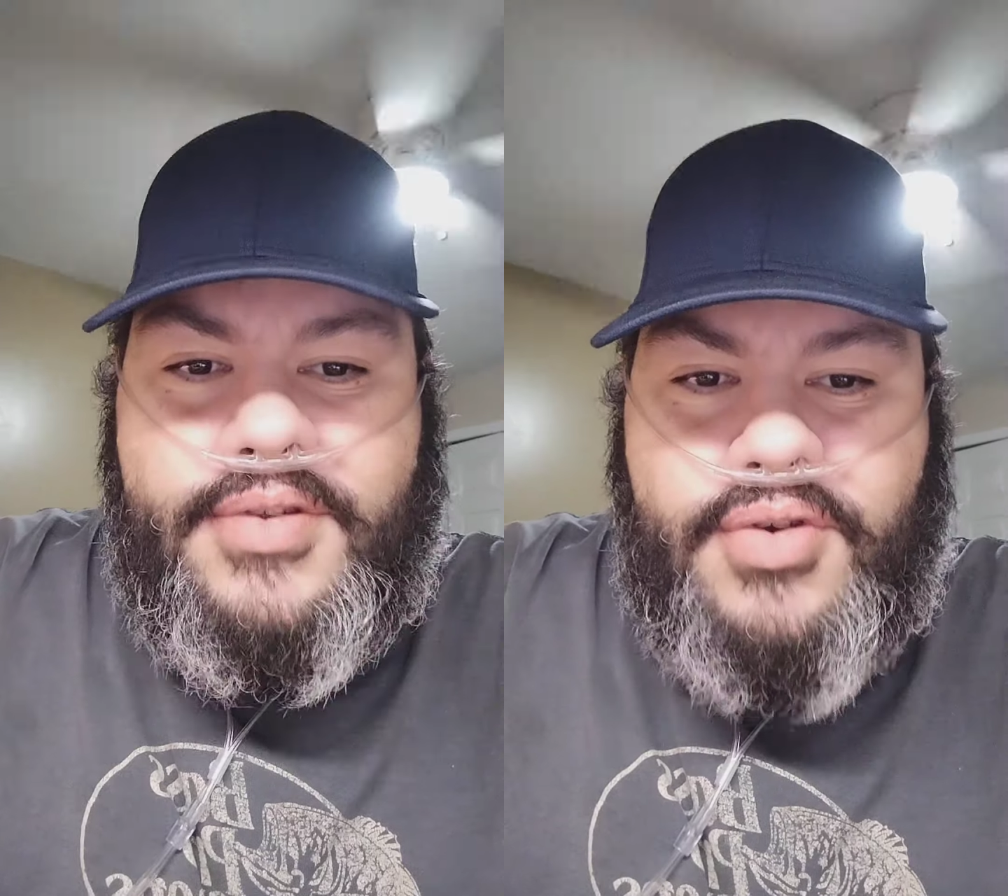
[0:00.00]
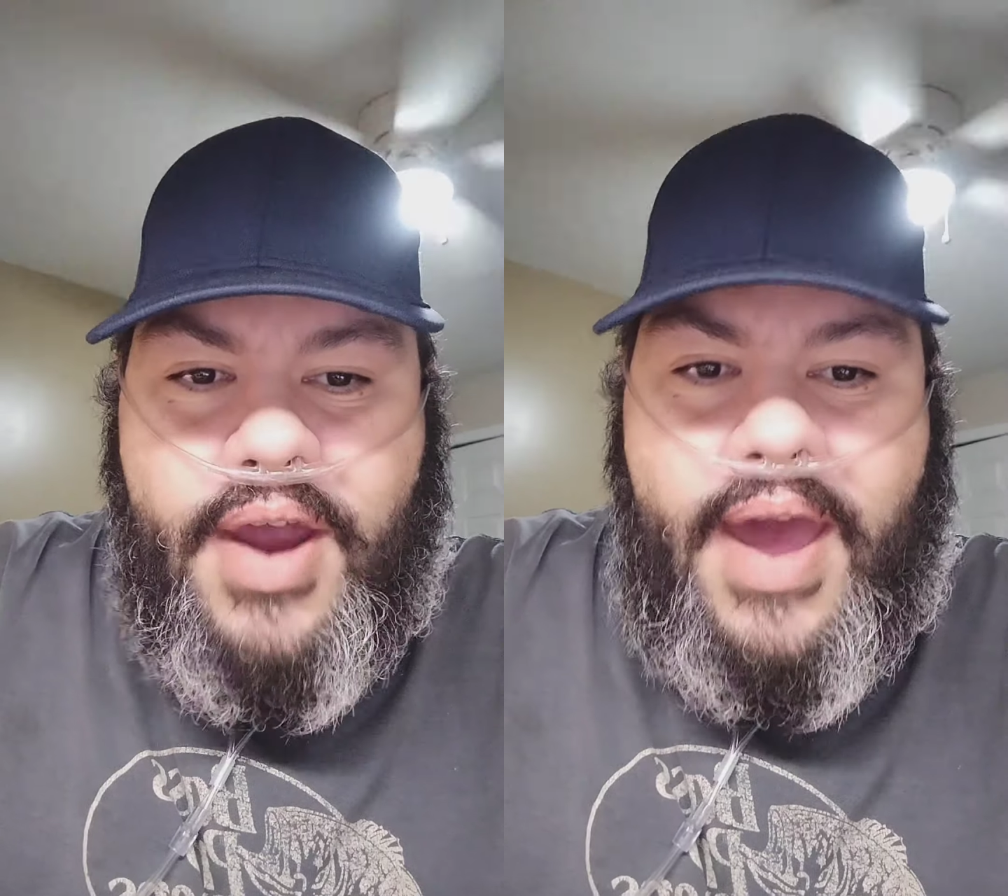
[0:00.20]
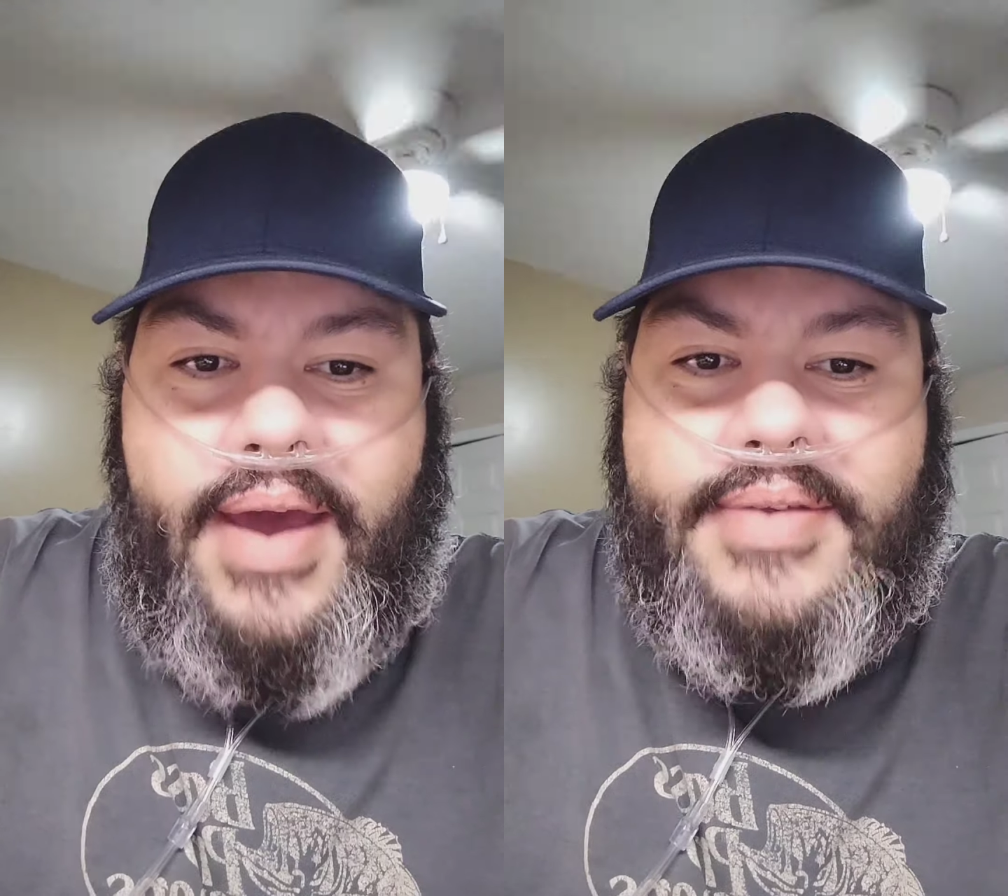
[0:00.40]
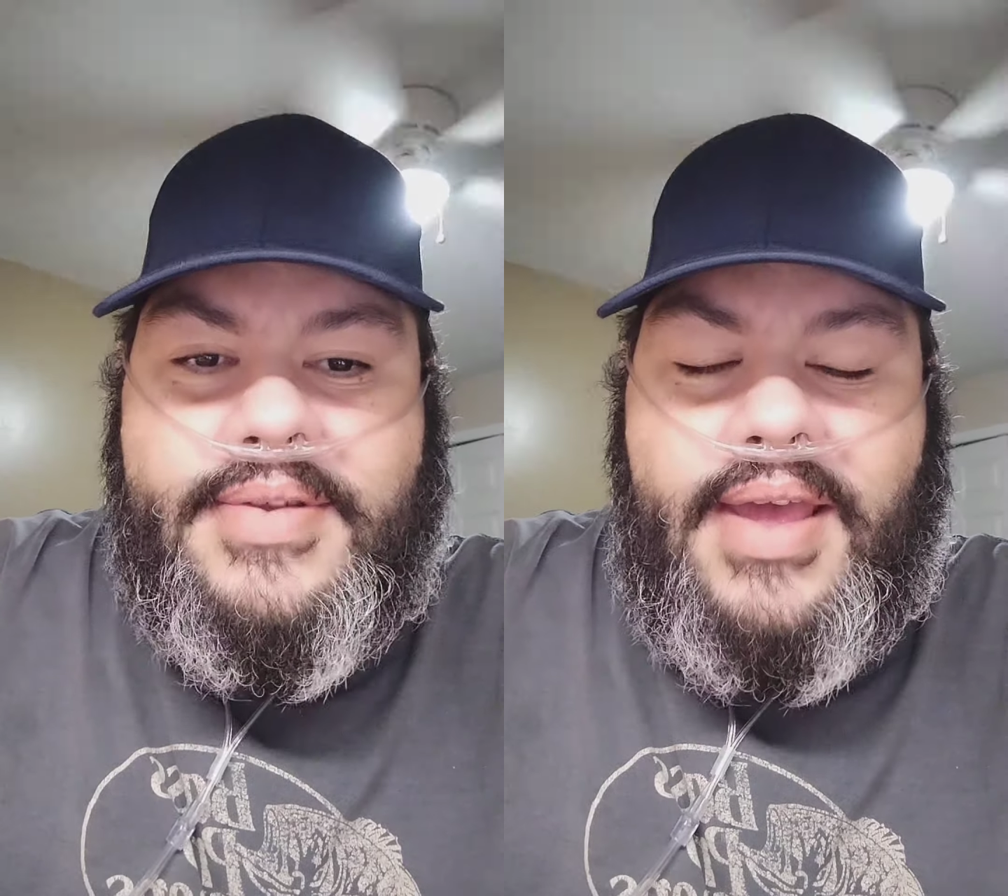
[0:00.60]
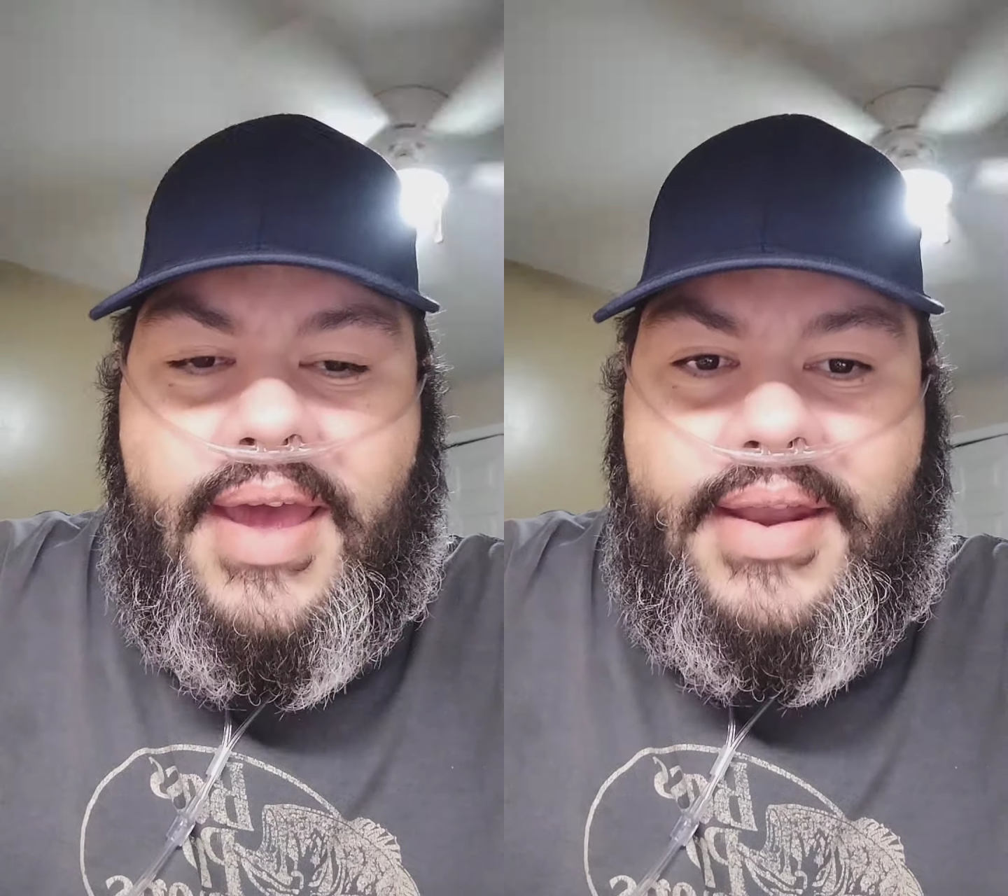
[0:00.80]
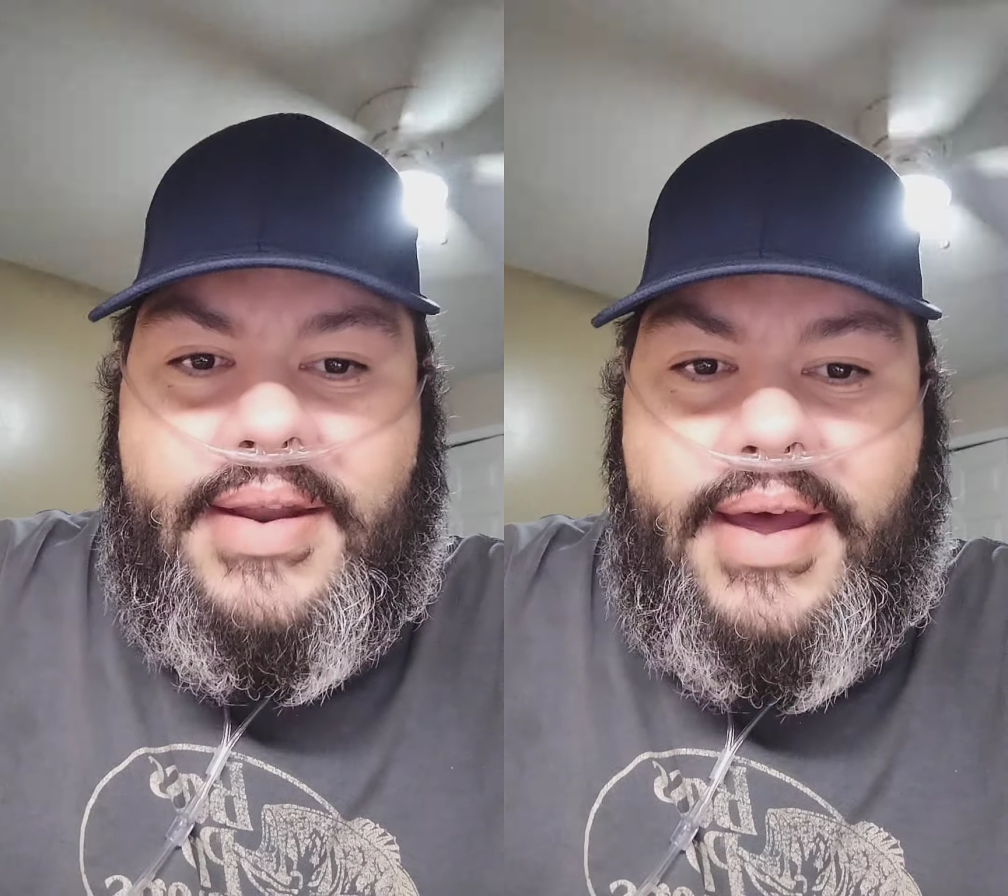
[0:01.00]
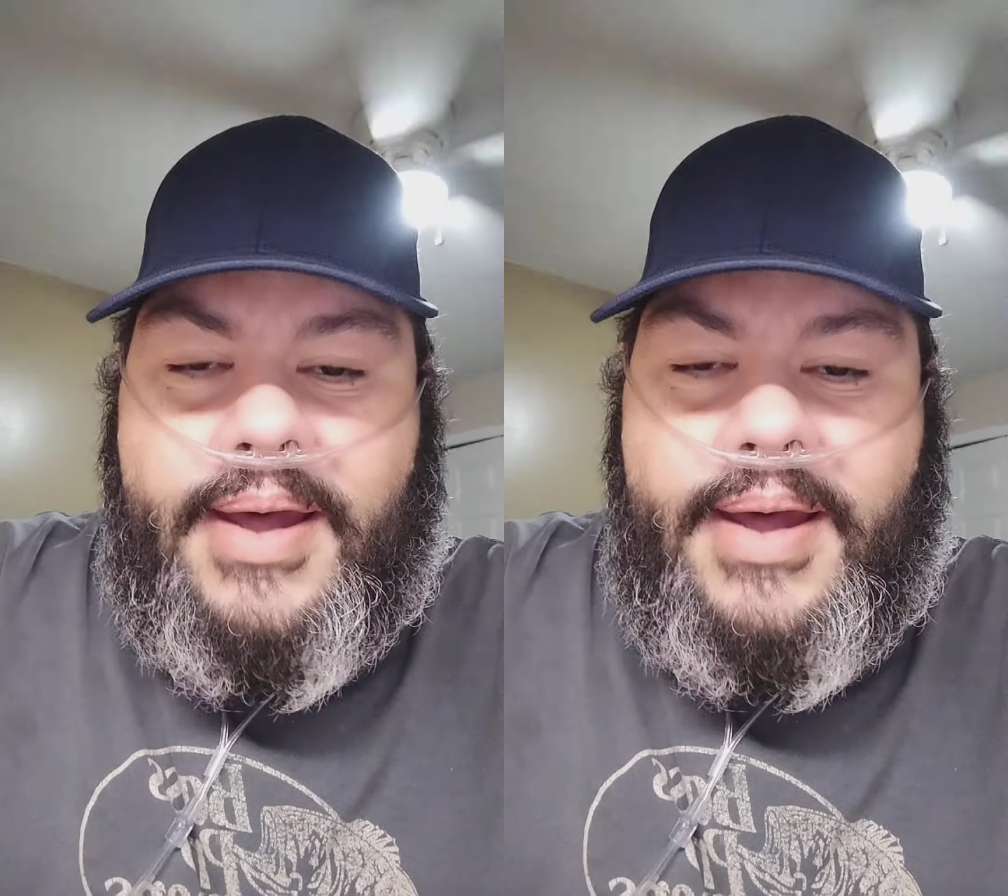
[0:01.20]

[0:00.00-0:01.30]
tracks and